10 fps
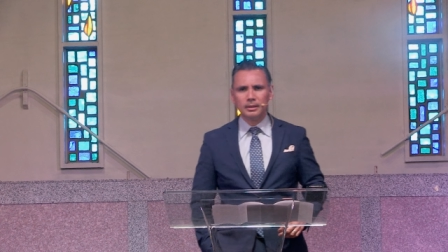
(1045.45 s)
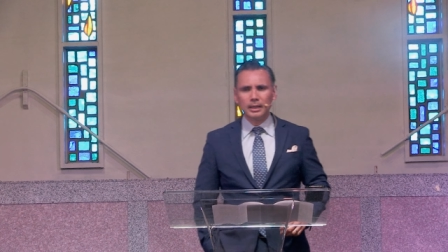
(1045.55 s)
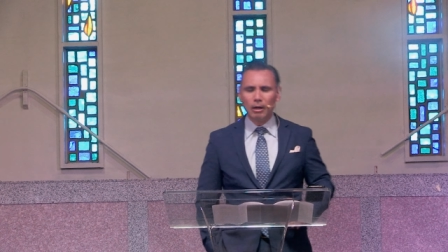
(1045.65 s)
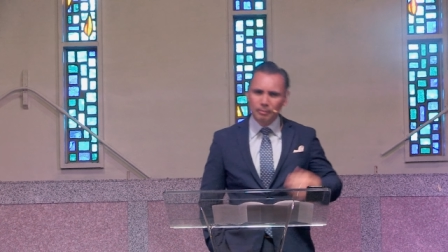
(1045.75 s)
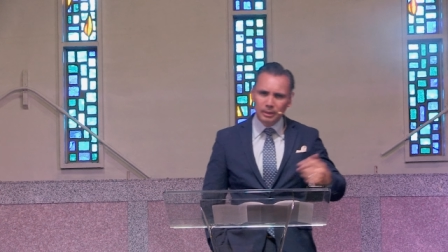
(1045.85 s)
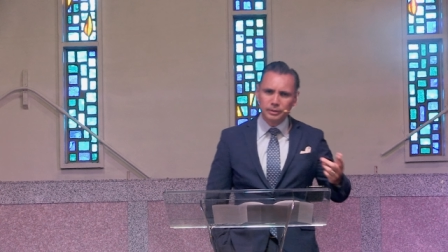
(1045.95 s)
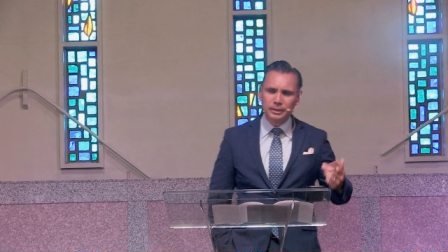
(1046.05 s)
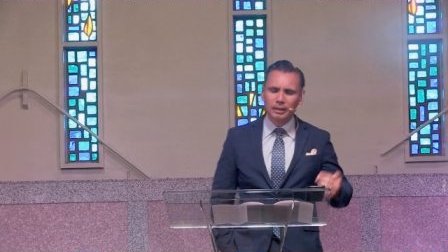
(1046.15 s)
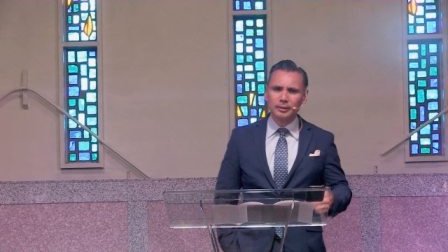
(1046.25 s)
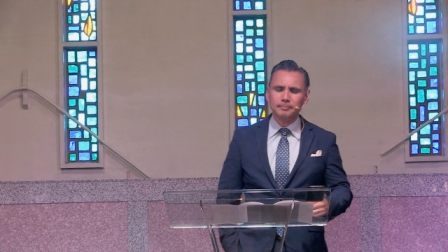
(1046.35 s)
Help me to
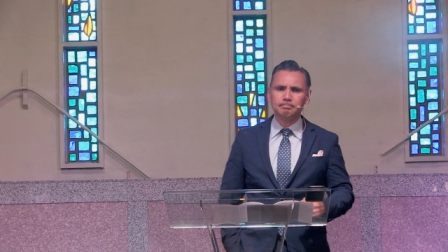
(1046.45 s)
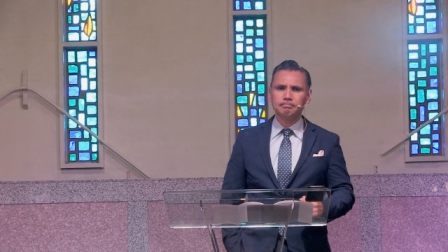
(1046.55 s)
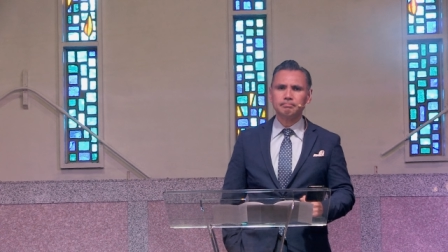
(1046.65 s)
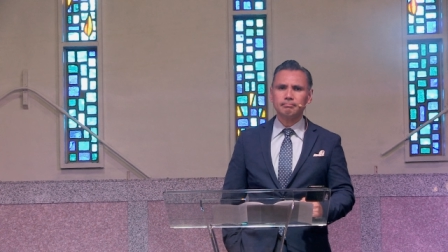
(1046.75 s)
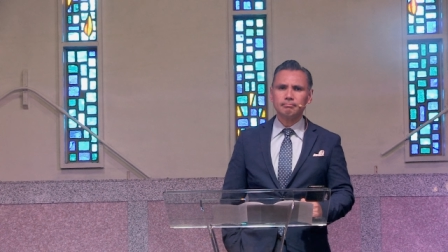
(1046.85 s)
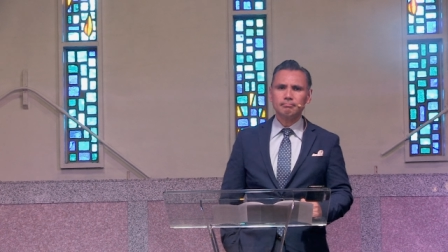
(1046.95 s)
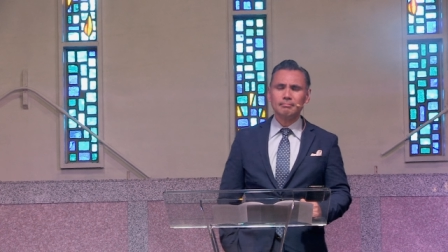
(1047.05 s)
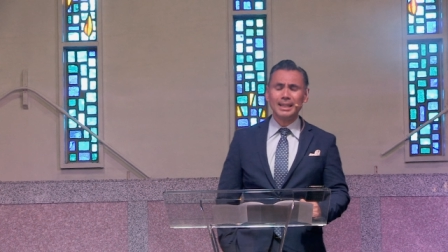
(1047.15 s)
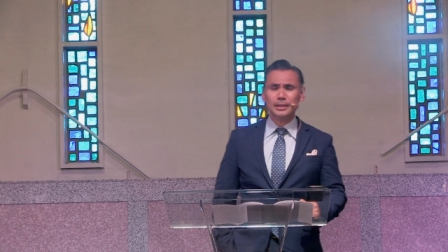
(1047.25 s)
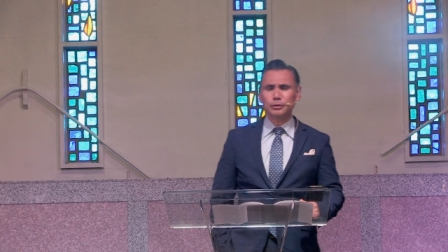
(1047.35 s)
sell it.
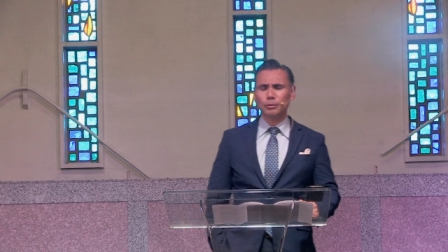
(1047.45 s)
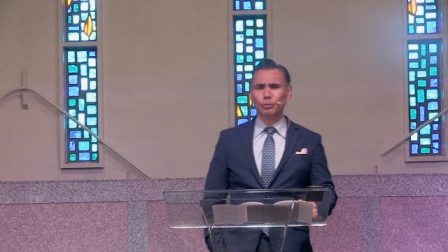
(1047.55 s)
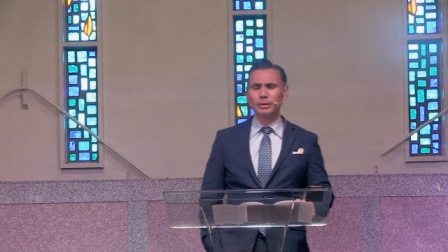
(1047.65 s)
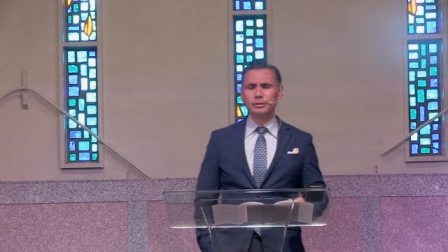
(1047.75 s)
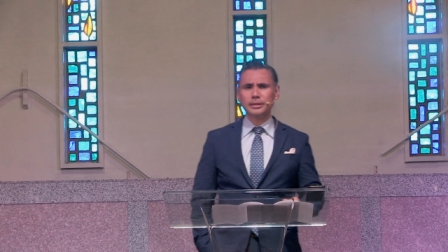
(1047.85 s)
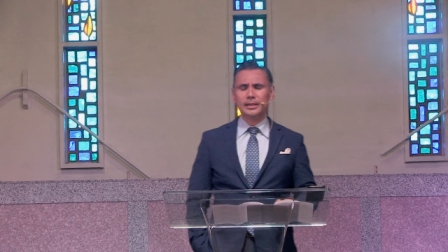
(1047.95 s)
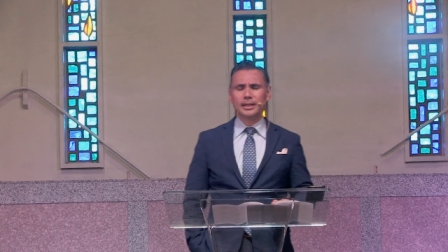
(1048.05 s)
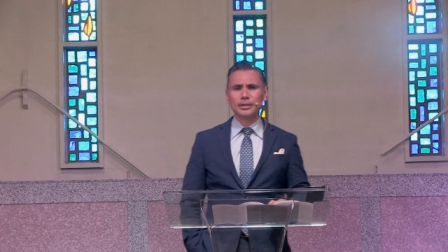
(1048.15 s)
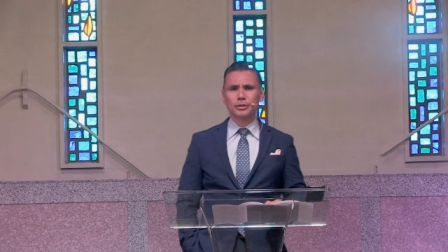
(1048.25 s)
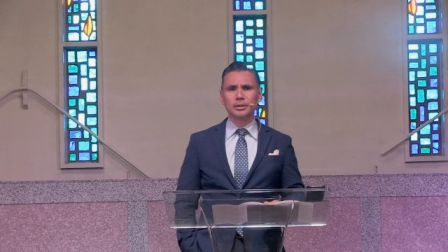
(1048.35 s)
And so the real estate
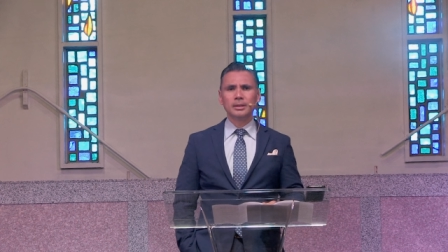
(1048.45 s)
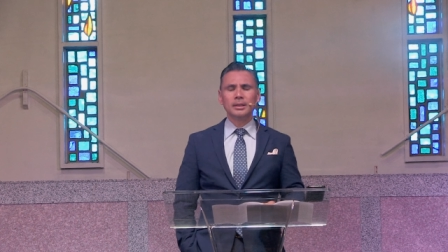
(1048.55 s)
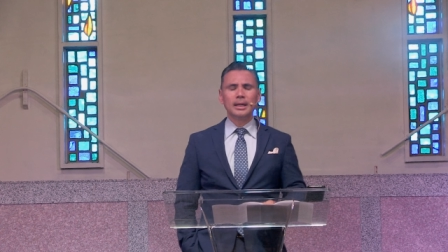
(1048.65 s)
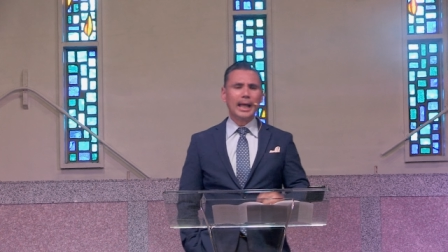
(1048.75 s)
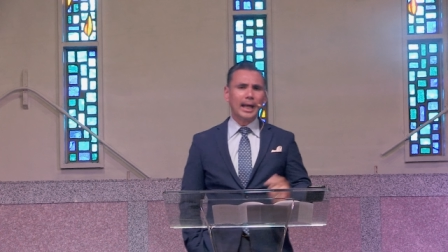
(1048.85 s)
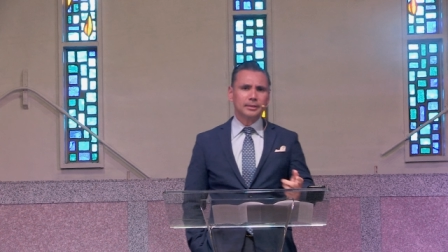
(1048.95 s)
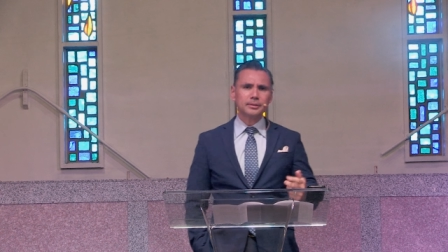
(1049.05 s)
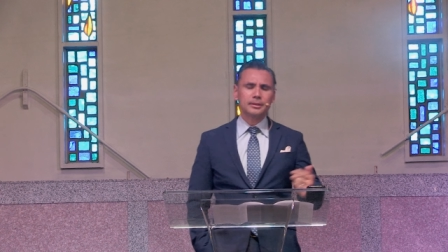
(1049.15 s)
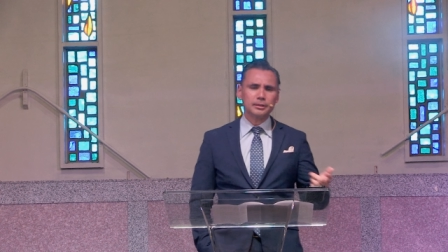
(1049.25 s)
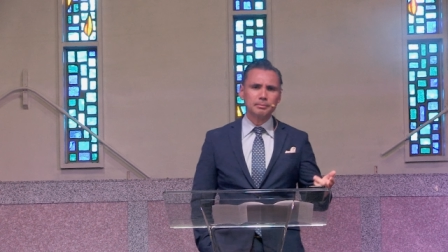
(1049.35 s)
agent
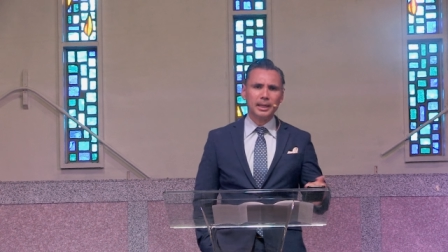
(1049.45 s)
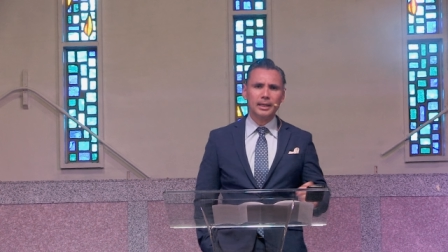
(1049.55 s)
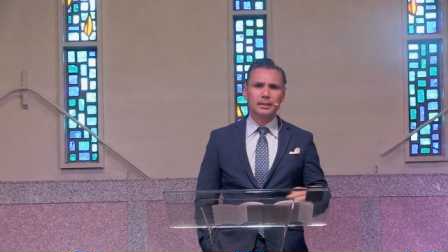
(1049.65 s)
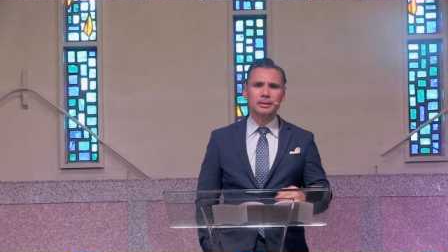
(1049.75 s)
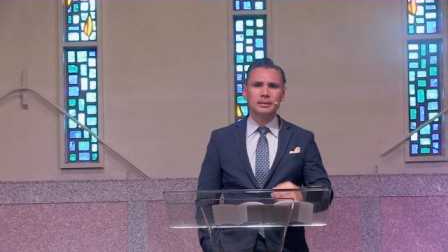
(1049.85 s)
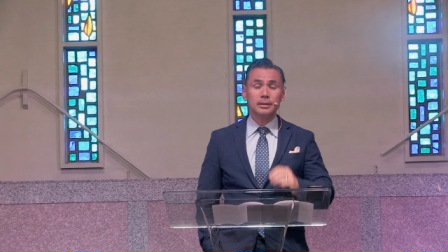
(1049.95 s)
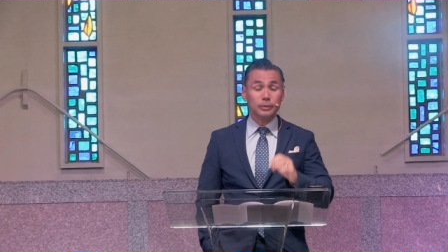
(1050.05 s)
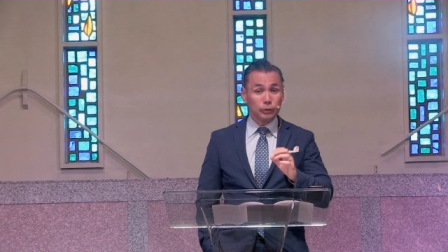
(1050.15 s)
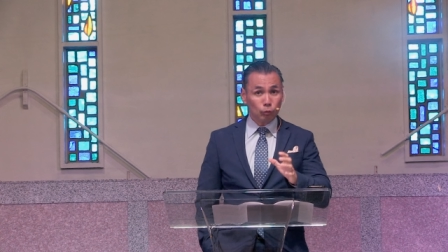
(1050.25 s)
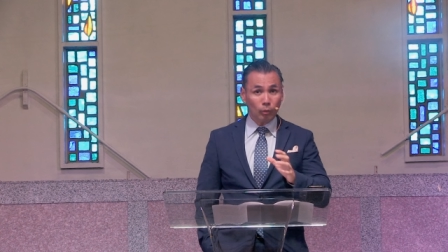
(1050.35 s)
asked this man to
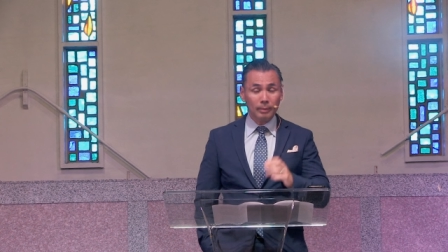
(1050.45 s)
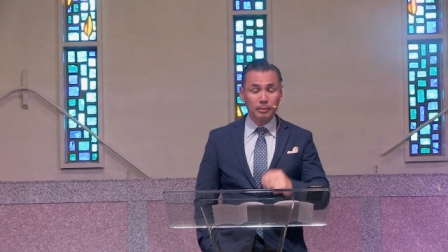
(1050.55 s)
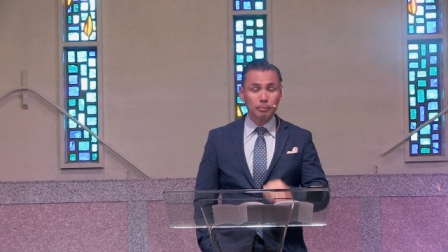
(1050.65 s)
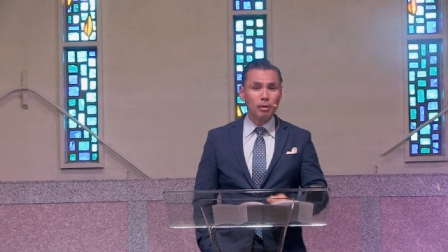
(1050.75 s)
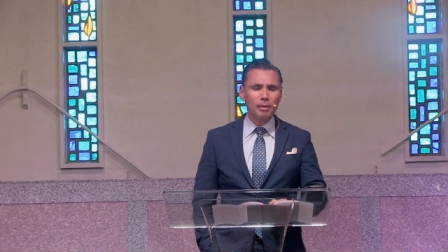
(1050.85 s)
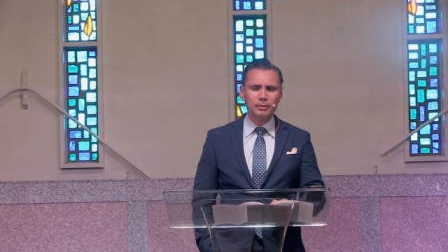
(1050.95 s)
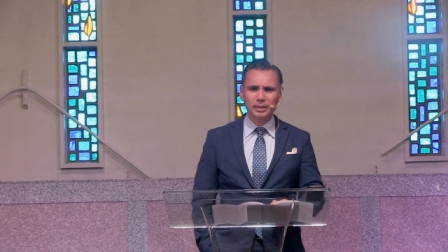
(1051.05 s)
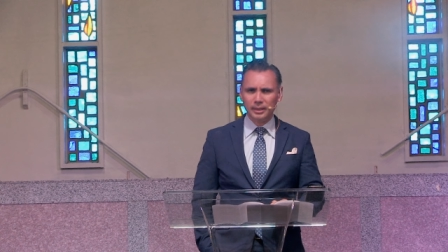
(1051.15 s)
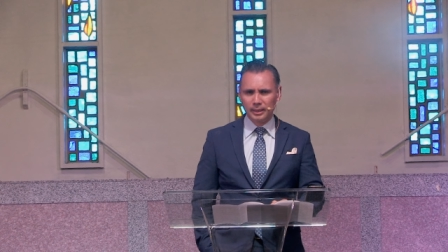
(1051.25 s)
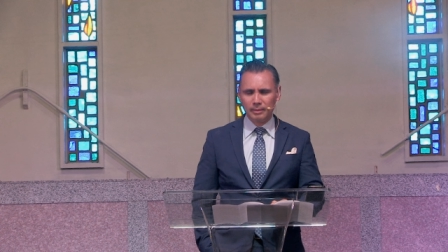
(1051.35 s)
describe the
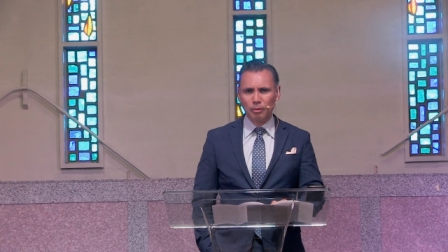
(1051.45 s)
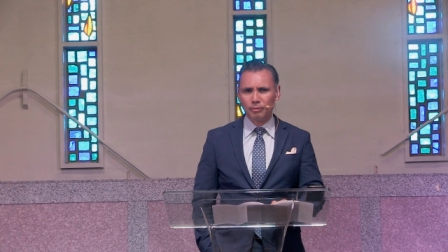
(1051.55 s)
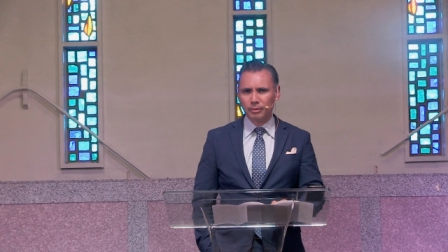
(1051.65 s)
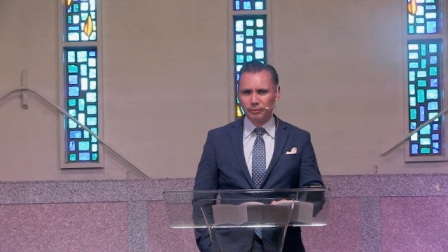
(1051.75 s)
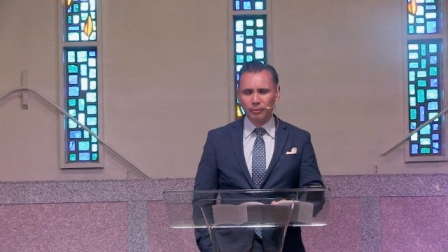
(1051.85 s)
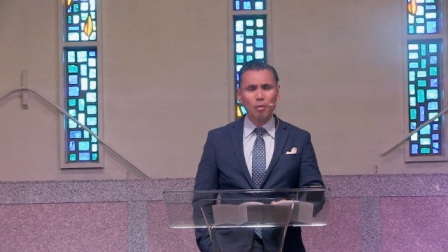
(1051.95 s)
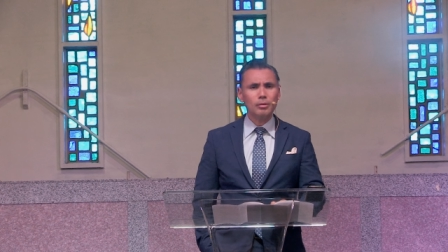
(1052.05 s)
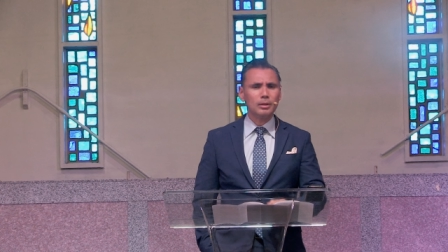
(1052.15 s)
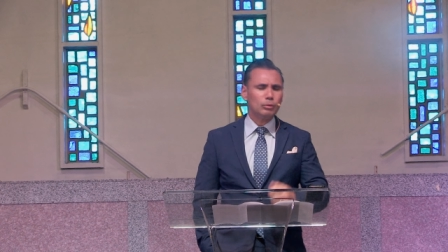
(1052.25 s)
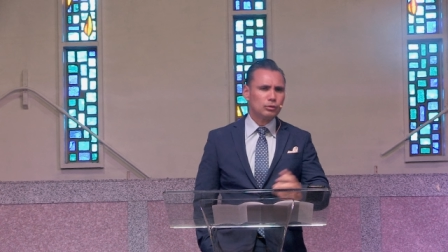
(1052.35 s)
property to him over the phone,
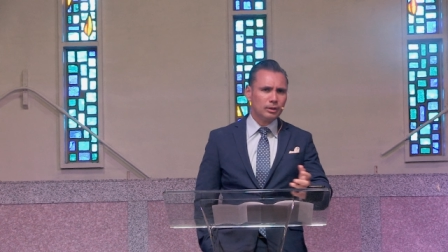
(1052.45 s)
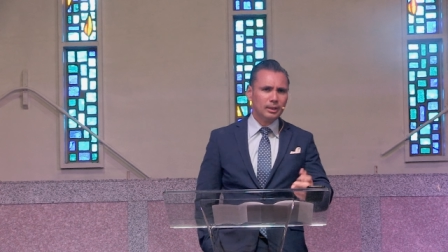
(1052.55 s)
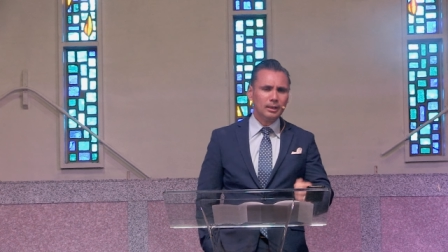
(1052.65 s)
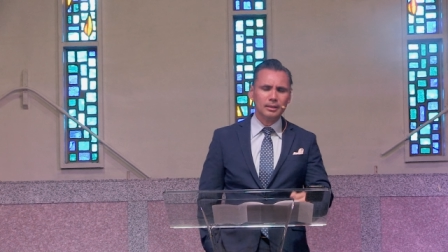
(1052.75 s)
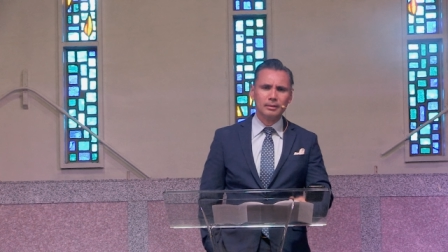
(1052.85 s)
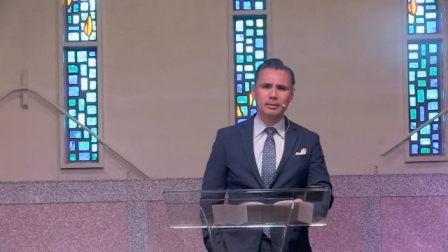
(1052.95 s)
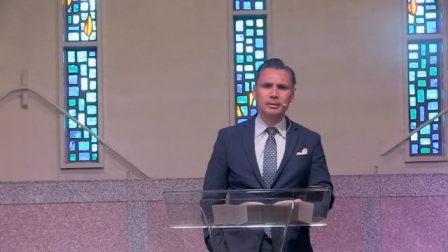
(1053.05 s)
in which he did.